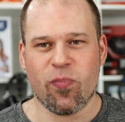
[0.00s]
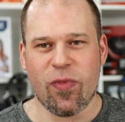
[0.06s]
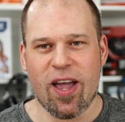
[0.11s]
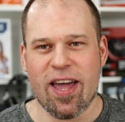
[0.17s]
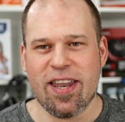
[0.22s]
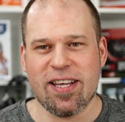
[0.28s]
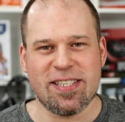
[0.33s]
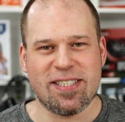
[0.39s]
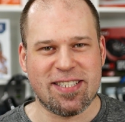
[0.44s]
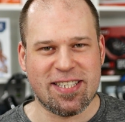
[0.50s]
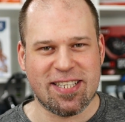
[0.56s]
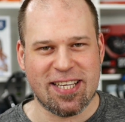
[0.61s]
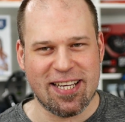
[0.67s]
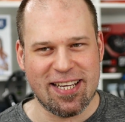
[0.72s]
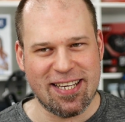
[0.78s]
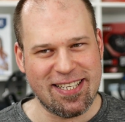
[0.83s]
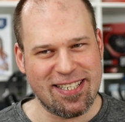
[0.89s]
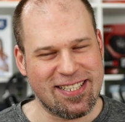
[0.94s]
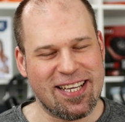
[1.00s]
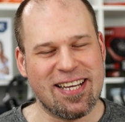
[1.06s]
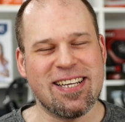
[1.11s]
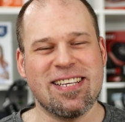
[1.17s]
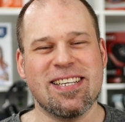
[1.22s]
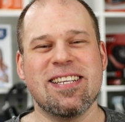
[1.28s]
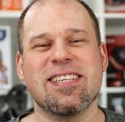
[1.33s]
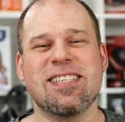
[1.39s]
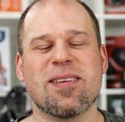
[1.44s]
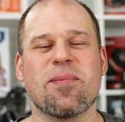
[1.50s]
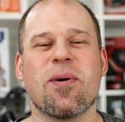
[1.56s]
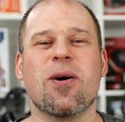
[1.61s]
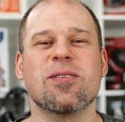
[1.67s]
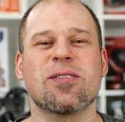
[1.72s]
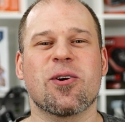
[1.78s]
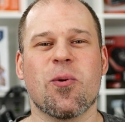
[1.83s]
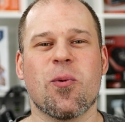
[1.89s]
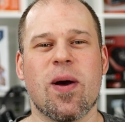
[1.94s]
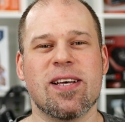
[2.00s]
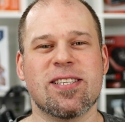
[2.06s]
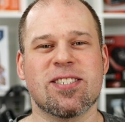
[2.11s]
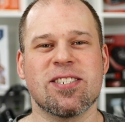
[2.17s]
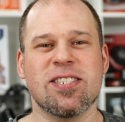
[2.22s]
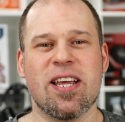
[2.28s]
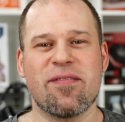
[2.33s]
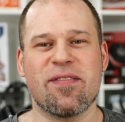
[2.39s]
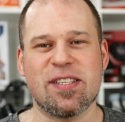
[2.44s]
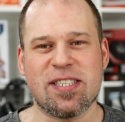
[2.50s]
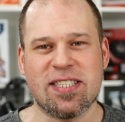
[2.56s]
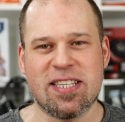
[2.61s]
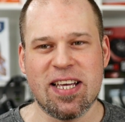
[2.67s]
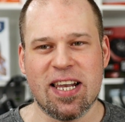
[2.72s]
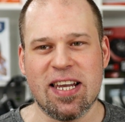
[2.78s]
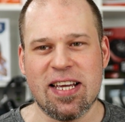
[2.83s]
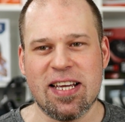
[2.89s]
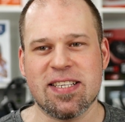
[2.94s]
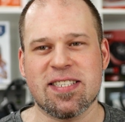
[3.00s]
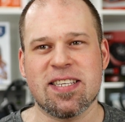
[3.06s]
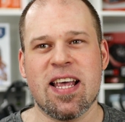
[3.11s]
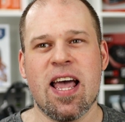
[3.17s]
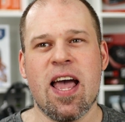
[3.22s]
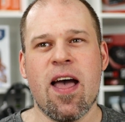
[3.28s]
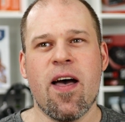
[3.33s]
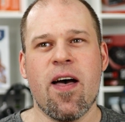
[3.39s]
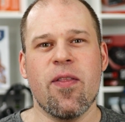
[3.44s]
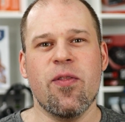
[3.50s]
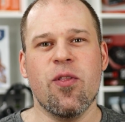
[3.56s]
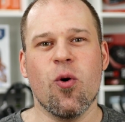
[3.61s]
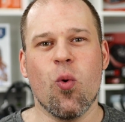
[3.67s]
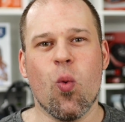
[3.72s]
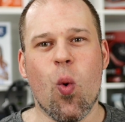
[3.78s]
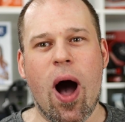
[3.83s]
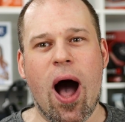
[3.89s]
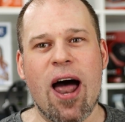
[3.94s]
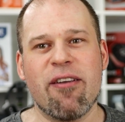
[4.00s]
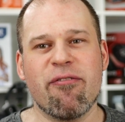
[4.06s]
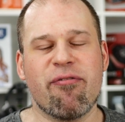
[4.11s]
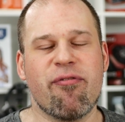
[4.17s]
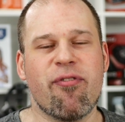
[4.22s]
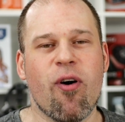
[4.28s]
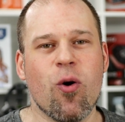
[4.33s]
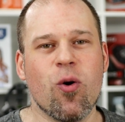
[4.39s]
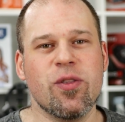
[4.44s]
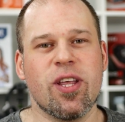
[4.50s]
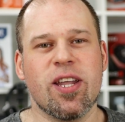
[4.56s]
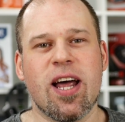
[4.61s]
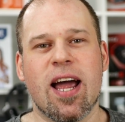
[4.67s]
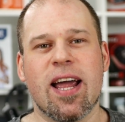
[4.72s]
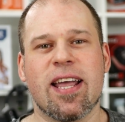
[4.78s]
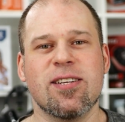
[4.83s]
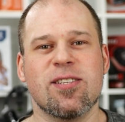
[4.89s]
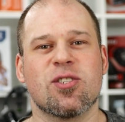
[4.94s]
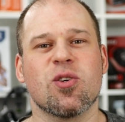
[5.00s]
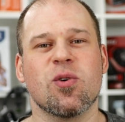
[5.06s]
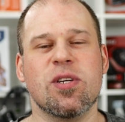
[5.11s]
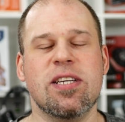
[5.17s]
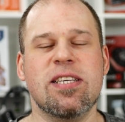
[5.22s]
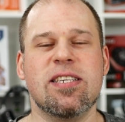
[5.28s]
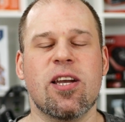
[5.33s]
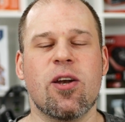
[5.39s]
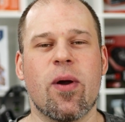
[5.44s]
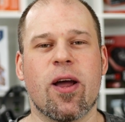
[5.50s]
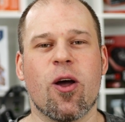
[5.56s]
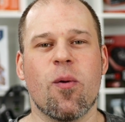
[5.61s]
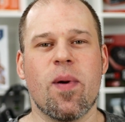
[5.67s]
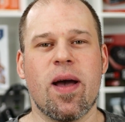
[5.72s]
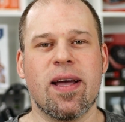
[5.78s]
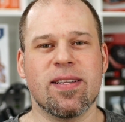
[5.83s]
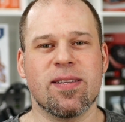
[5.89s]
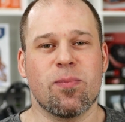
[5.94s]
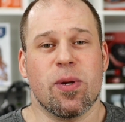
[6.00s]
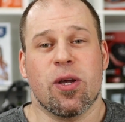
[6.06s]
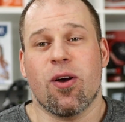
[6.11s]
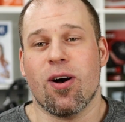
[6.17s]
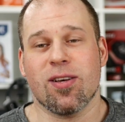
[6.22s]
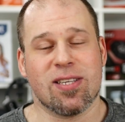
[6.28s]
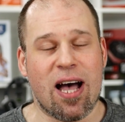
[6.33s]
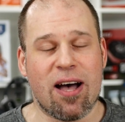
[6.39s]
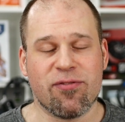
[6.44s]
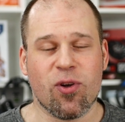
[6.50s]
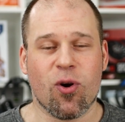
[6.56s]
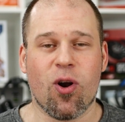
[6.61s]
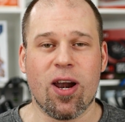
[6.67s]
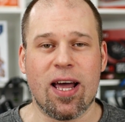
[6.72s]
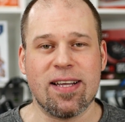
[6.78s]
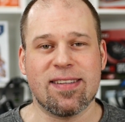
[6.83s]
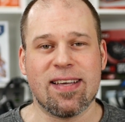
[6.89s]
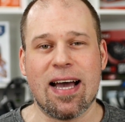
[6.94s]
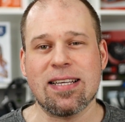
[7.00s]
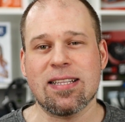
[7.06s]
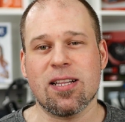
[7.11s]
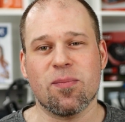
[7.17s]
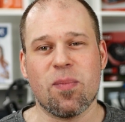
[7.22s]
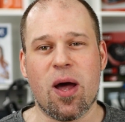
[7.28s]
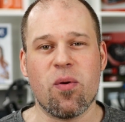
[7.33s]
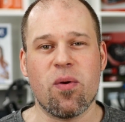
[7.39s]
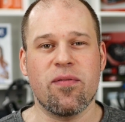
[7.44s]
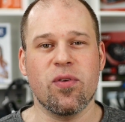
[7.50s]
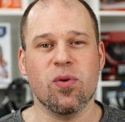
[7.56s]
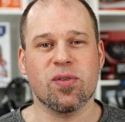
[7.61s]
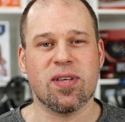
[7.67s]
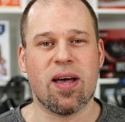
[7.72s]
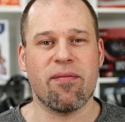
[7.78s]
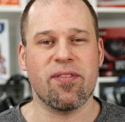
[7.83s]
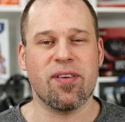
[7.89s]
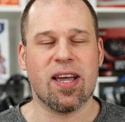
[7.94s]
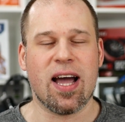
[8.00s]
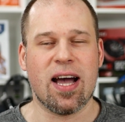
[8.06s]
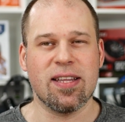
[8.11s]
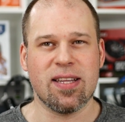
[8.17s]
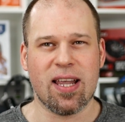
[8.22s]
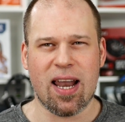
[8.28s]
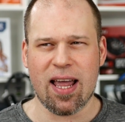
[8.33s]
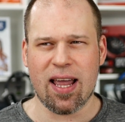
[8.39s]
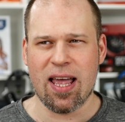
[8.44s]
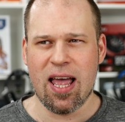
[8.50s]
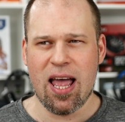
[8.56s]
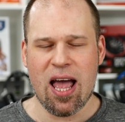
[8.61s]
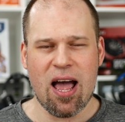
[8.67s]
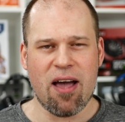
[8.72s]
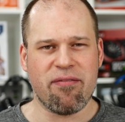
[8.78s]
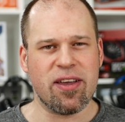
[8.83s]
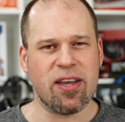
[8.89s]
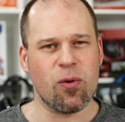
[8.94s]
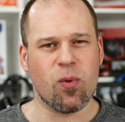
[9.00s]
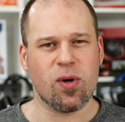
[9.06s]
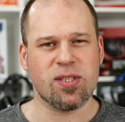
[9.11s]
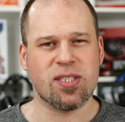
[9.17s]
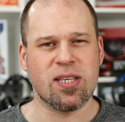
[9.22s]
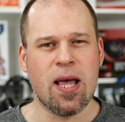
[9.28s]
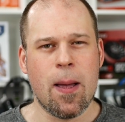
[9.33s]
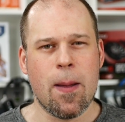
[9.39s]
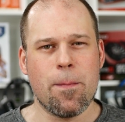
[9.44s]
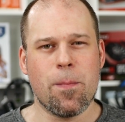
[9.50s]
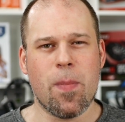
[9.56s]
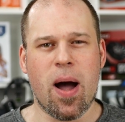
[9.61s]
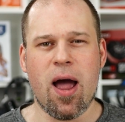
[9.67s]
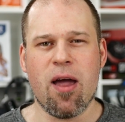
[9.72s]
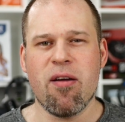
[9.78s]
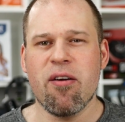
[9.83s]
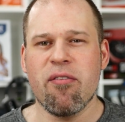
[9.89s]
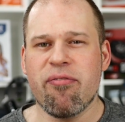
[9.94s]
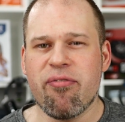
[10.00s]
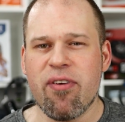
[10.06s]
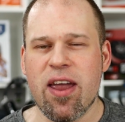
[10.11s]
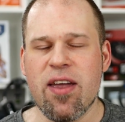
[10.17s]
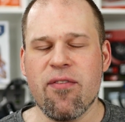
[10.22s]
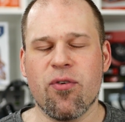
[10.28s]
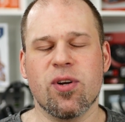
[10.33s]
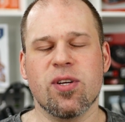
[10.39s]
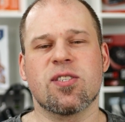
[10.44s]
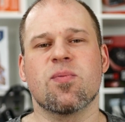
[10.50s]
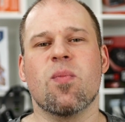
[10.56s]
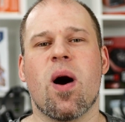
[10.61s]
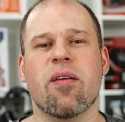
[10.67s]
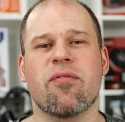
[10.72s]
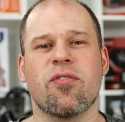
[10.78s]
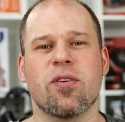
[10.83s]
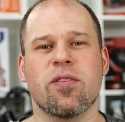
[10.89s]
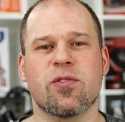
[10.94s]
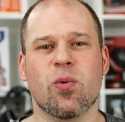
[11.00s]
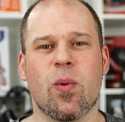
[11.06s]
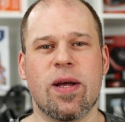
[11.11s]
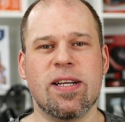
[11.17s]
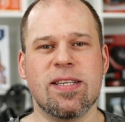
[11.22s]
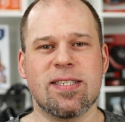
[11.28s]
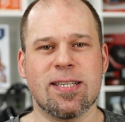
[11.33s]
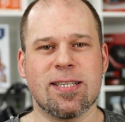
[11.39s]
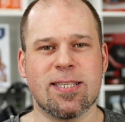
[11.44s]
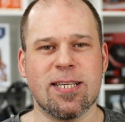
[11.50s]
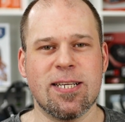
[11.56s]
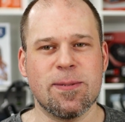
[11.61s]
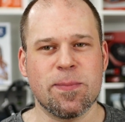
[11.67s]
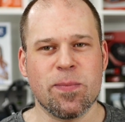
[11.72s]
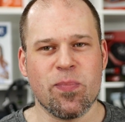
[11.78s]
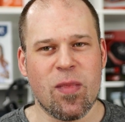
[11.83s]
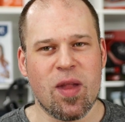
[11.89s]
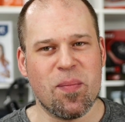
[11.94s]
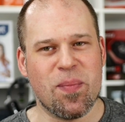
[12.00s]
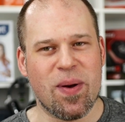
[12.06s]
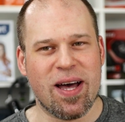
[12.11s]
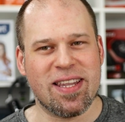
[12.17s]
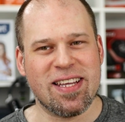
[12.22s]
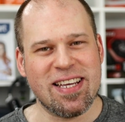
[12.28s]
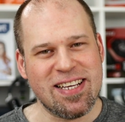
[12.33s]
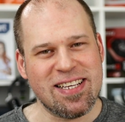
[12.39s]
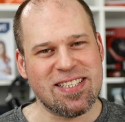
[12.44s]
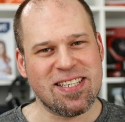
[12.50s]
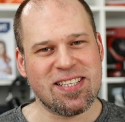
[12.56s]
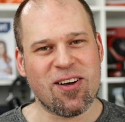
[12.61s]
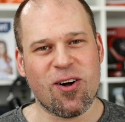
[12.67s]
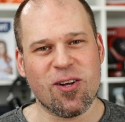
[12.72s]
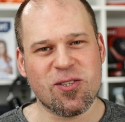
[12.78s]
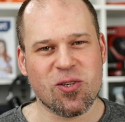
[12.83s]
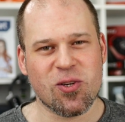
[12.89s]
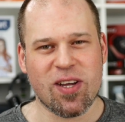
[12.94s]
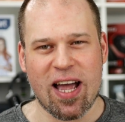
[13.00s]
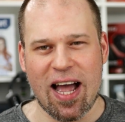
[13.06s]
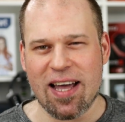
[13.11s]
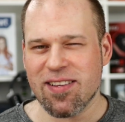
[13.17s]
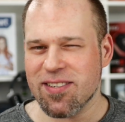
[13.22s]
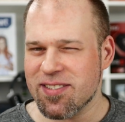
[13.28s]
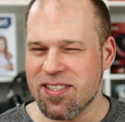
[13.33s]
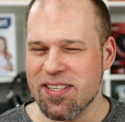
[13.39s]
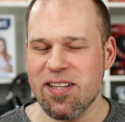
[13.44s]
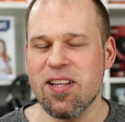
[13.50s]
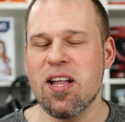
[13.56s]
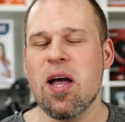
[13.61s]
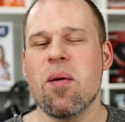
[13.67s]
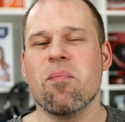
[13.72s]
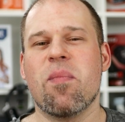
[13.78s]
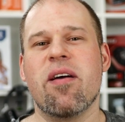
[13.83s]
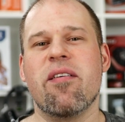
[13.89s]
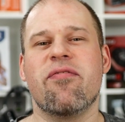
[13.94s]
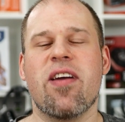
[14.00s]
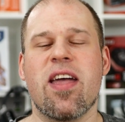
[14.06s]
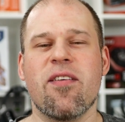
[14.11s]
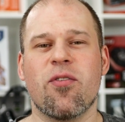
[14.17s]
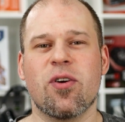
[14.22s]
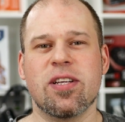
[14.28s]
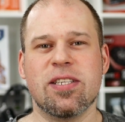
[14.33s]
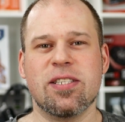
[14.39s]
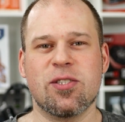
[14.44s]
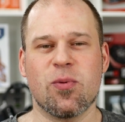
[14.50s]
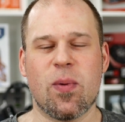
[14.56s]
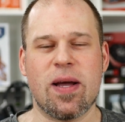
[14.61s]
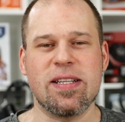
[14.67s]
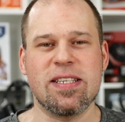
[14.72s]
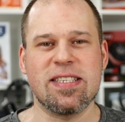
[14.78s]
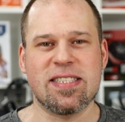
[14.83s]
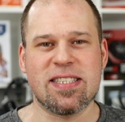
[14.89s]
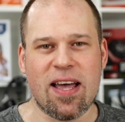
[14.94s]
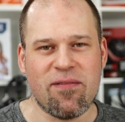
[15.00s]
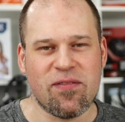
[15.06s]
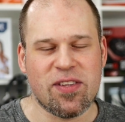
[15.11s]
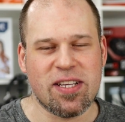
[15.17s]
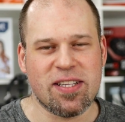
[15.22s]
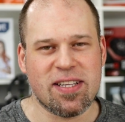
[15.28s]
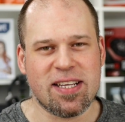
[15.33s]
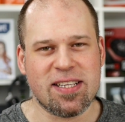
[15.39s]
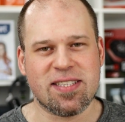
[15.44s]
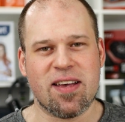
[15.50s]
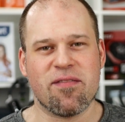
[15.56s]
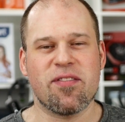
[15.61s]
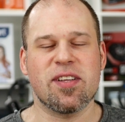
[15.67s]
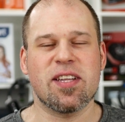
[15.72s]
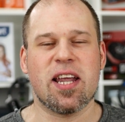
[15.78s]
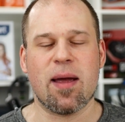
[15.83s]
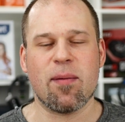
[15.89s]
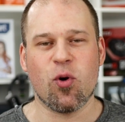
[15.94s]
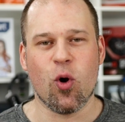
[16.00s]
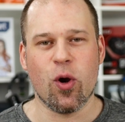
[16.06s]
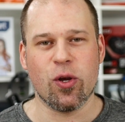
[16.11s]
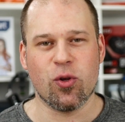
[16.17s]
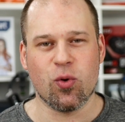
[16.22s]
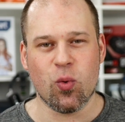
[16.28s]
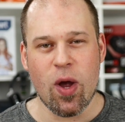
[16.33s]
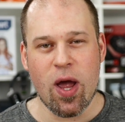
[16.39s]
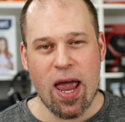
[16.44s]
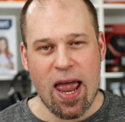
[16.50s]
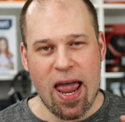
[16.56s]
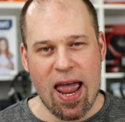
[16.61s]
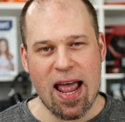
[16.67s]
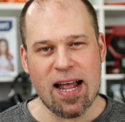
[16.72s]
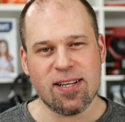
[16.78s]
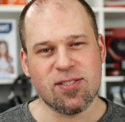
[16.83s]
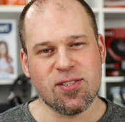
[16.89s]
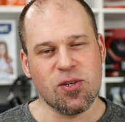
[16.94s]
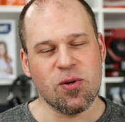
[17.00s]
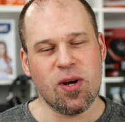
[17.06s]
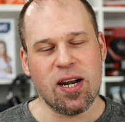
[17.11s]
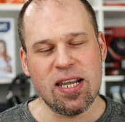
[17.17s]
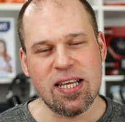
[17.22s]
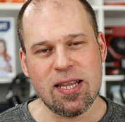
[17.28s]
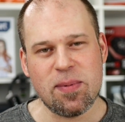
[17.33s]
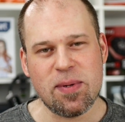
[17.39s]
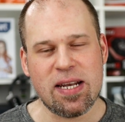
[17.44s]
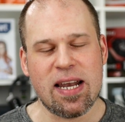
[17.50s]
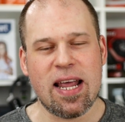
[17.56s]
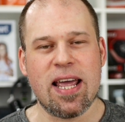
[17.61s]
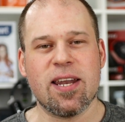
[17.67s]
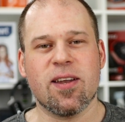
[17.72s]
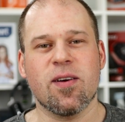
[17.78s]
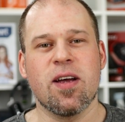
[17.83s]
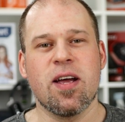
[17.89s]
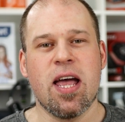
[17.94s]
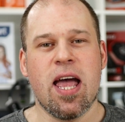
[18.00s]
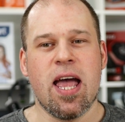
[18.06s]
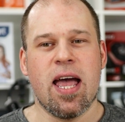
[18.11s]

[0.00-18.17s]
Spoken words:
And it is about the question if it still is the one phone that I can so easily recommend, because after all I titled my review something kind of like, I think it was my favorite smartphone of 2016. But is it also kind of still my favorite in 2017? That's something that I'm going to answer you a little bit later.